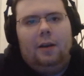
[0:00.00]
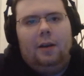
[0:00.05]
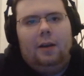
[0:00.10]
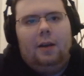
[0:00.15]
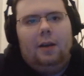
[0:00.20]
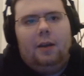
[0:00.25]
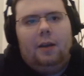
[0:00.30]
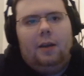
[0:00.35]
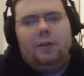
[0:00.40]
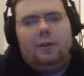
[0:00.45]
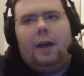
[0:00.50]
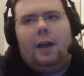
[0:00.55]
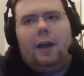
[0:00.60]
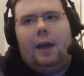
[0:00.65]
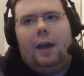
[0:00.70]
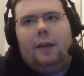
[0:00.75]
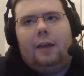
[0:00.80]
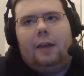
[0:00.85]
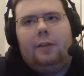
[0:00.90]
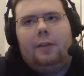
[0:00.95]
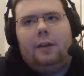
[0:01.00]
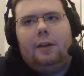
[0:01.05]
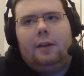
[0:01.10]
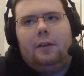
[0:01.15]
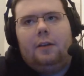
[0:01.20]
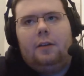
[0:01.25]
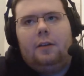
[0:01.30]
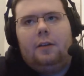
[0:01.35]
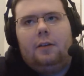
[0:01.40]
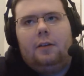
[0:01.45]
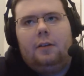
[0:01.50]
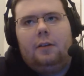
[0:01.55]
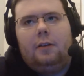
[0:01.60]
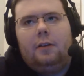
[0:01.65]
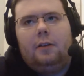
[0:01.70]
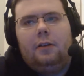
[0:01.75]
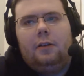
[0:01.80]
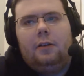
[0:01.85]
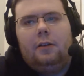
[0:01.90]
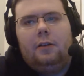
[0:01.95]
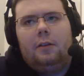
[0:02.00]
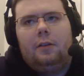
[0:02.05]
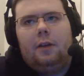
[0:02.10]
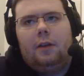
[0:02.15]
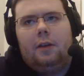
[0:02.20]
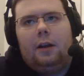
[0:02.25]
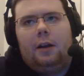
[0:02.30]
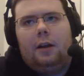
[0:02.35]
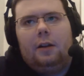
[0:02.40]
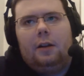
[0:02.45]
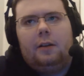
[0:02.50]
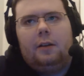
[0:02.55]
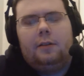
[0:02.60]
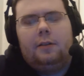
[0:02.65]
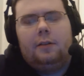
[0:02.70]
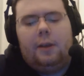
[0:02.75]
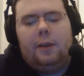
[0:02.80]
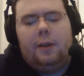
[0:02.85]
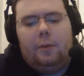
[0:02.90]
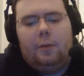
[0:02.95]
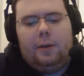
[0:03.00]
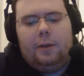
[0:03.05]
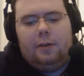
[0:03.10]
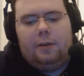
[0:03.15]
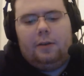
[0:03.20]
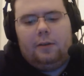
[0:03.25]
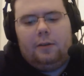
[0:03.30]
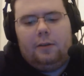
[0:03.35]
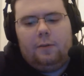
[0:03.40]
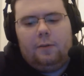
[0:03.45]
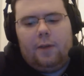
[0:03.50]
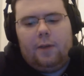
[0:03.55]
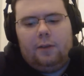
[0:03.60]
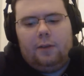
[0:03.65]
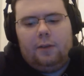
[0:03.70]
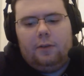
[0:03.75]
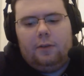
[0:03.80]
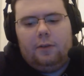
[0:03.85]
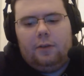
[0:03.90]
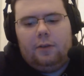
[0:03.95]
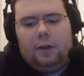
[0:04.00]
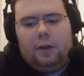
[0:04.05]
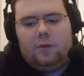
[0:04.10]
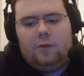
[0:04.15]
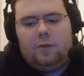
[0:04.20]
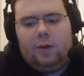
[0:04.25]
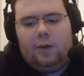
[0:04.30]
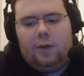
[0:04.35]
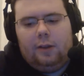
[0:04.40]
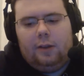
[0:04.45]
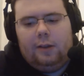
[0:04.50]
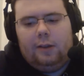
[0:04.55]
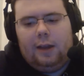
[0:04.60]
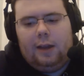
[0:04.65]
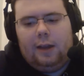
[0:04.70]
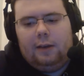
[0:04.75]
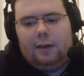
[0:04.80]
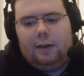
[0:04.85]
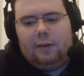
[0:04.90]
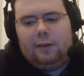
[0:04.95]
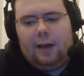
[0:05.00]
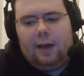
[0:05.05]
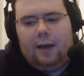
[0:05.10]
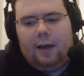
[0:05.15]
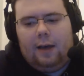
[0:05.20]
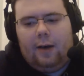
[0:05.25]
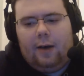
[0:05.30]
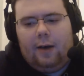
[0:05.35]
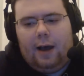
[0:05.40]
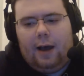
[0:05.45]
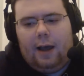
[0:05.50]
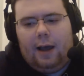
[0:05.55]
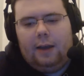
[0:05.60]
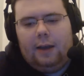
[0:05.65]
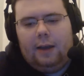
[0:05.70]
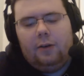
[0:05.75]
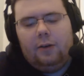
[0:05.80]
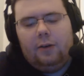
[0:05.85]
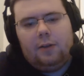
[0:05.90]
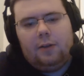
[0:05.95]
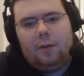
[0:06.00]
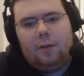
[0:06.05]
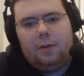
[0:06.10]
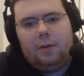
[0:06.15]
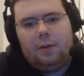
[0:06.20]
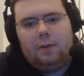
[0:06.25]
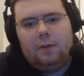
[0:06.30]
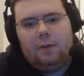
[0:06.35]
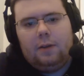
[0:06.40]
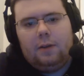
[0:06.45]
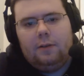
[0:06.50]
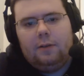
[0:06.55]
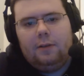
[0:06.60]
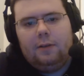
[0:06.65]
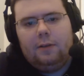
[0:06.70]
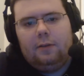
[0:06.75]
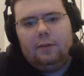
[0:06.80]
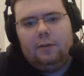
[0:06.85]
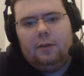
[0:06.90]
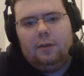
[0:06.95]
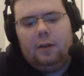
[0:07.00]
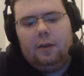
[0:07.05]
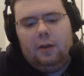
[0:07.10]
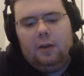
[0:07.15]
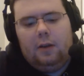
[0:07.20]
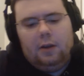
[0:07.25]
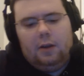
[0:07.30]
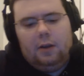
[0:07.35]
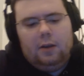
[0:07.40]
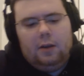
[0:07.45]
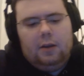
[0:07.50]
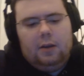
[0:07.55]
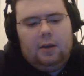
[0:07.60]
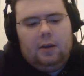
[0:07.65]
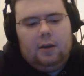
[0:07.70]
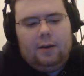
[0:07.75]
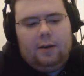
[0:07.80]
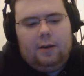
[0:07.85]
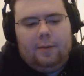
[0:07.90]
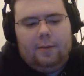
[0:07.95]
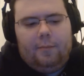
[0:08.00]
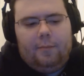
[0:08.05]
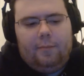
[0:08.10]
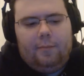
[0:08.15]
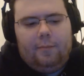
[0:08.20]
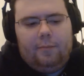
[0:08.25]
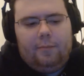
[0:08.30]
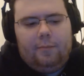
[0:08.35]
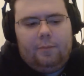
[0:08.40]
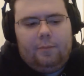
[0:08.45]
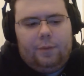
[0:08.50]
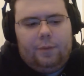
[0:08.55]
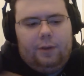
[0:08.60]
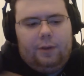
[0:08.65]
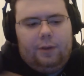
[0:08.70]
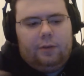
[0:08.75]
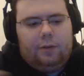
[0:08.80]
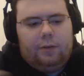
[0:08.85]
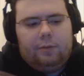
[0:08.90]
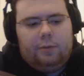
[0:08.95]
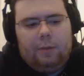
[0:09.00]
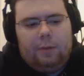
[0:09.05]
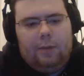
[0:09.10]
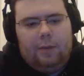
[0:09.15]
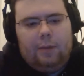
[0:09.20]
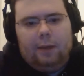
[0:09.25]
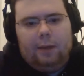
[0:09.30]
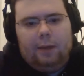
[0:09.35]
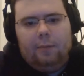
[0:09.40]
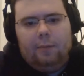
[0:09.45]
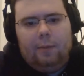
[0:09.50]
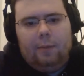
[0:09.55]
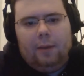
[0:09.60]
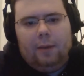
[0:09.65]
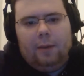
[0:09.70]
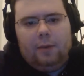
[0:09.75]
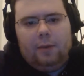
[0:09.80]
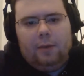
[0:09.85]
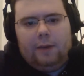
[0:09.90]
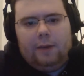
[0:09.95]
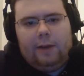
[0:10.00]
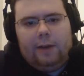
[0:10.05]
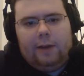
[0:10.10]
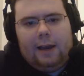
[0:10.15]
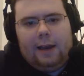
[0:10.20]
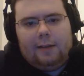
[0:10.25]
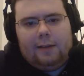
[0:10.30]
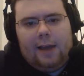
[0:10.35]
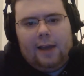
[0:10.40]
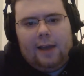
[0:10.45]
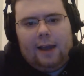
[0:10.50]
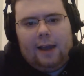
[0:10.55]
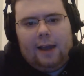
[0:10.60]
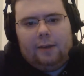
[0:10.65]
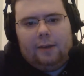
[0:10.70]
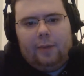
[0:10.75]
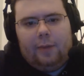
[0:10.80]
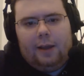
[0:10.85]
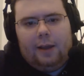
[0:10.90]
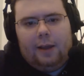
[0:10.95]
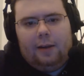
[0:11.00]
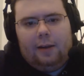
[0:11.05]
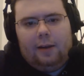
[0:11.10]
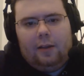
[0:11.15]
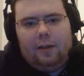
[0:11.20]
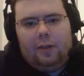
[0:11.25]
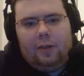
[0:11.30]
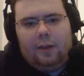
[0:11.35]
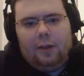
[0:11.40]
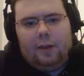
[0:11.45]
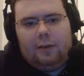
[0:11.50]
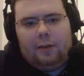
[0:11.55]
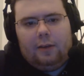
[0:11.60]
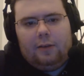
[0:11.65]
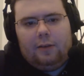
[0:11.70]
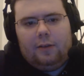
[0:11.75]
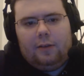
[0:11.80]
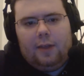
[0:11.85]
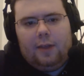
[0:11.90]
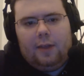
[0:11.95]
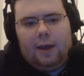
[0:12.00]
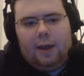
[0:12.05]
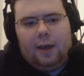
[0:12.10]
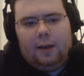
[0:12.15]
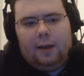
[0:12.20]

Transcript: So I think settlement defense is directly related to how high your settlement defense is. So my main one never got attacked by any of the things that